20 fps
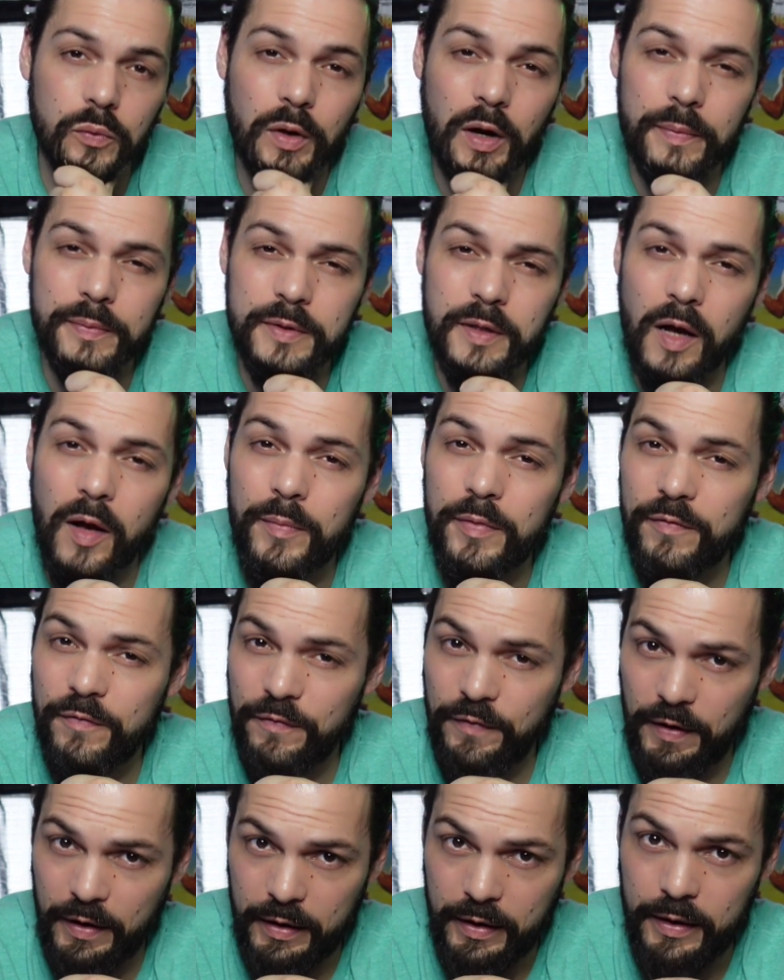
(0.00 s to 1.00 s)
Rob Zombie
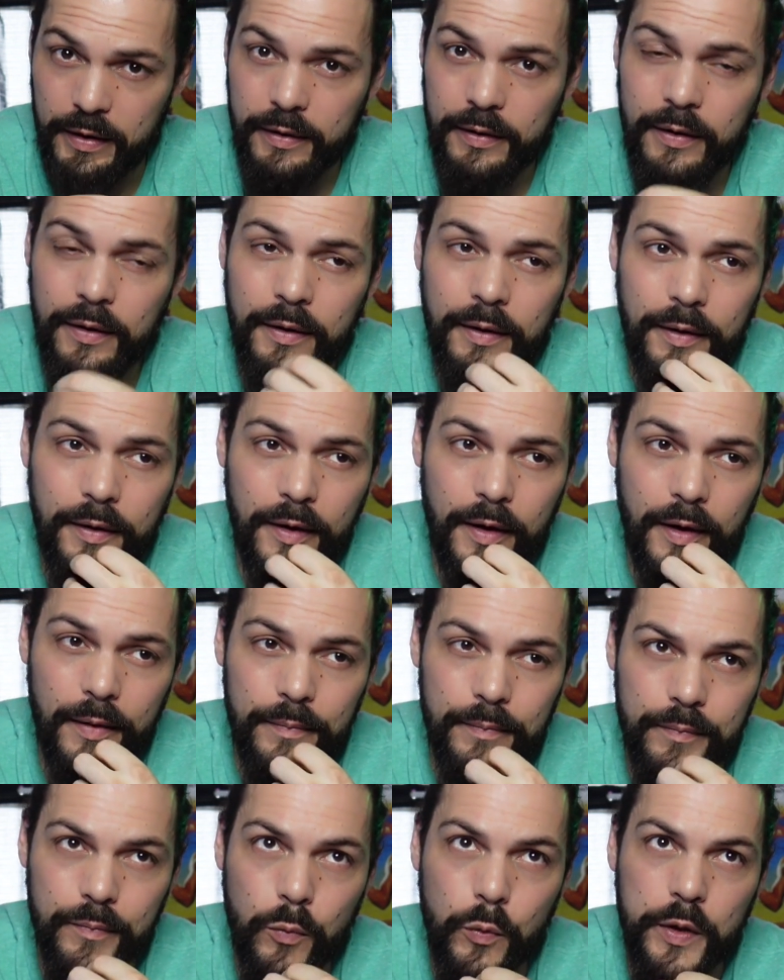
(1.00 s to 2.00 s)
fan
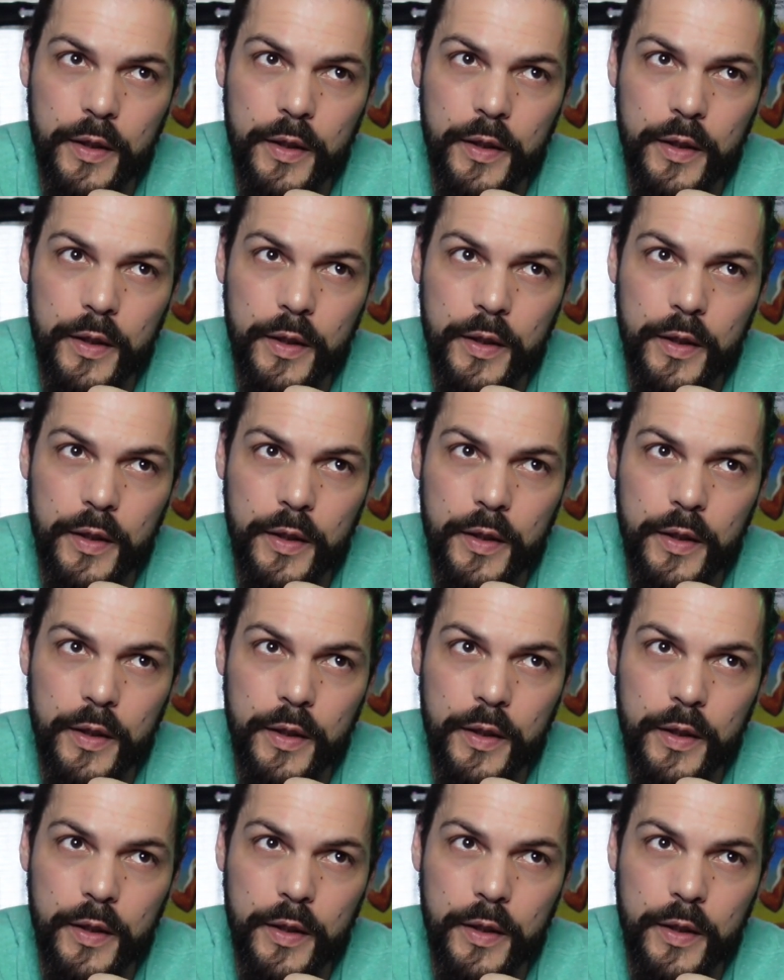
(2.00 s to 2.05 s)
um,